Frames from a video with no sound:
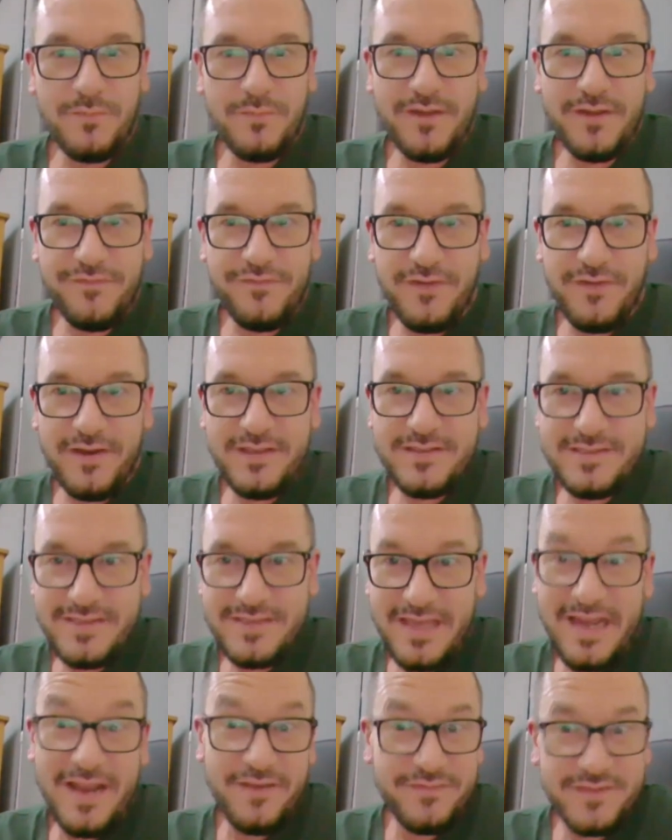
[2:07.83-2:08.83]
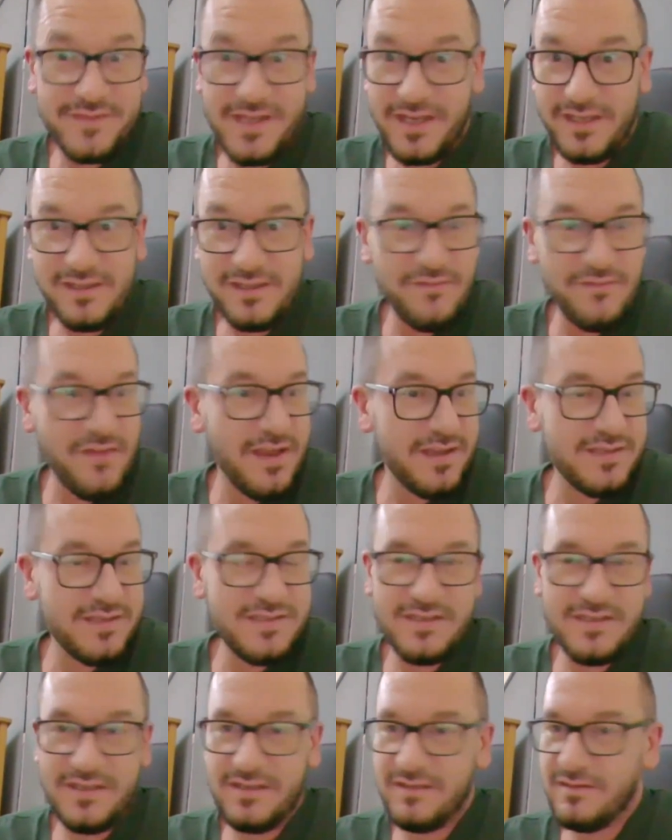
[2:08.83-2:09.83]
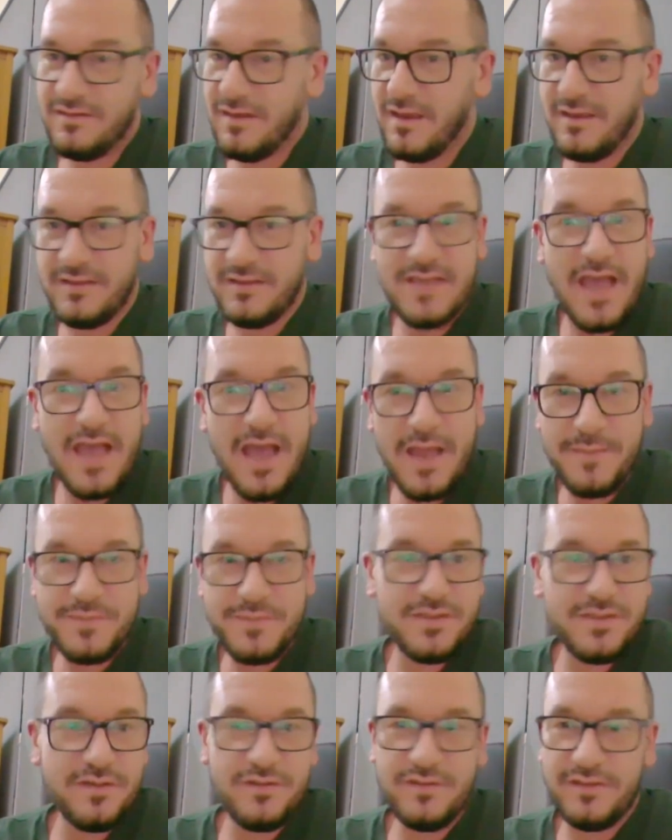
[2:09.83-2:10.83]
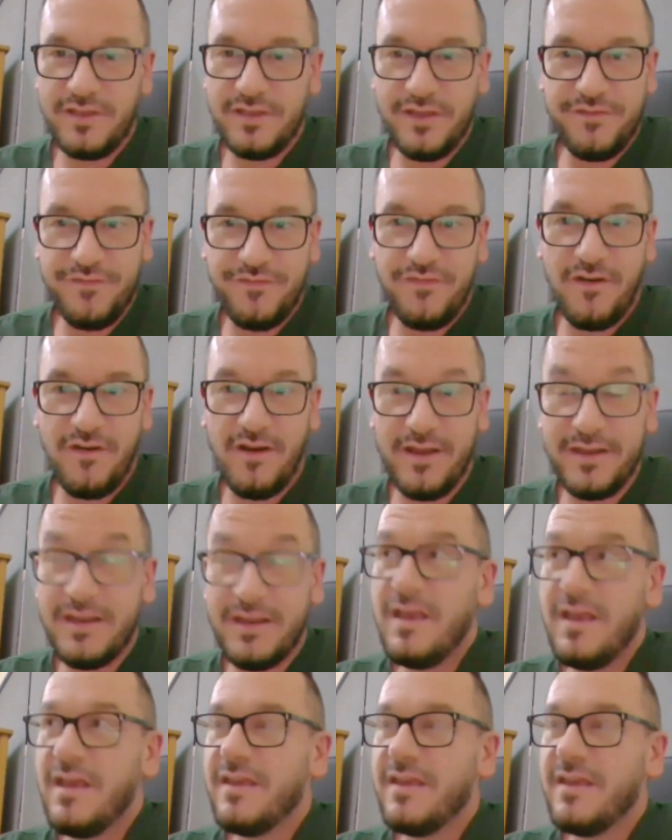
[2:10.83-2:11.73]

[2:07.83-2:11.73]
my friends that have taken the vaccine is absolutely fine.